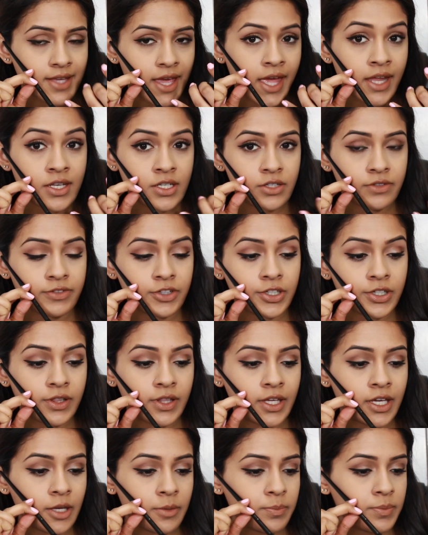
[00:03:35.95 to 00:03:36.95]
end of your
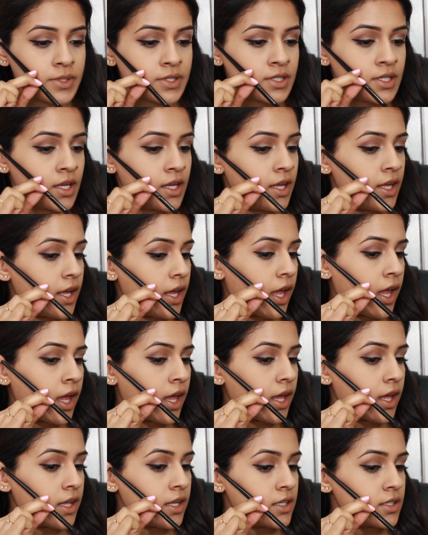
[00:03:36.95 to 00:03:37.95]
lips.
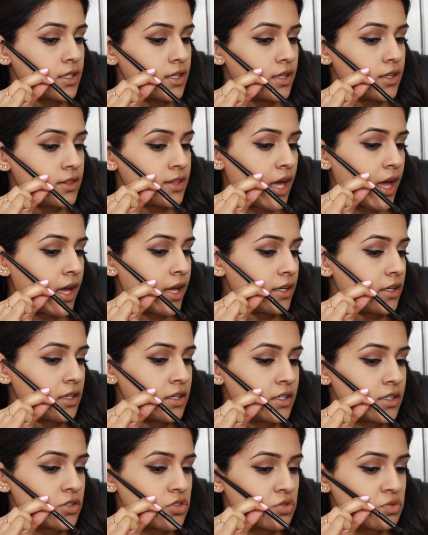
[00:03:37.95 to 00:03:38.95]
And that
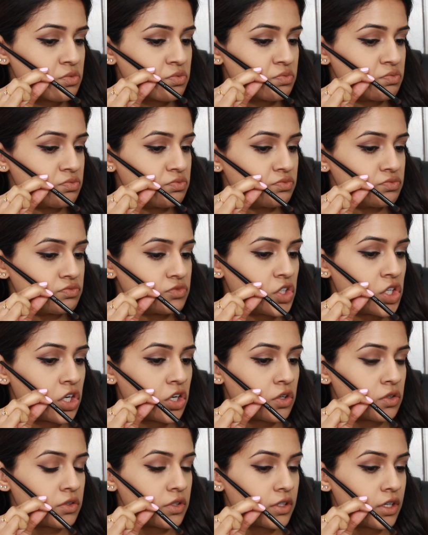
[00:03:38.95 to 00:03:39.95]
is,
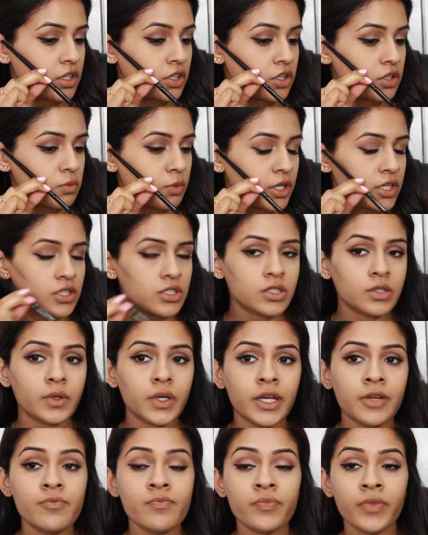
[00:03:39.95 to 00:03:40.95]
a good way to do
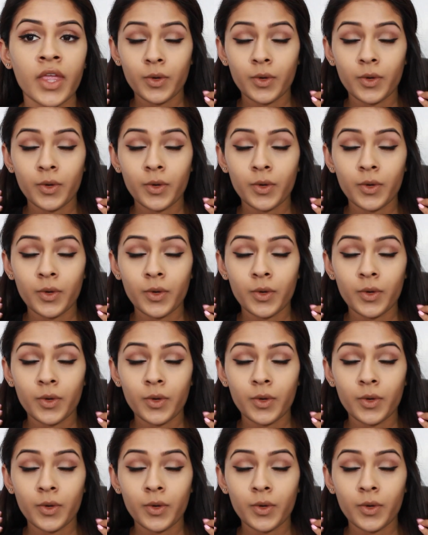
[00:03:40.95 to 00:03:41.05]
it.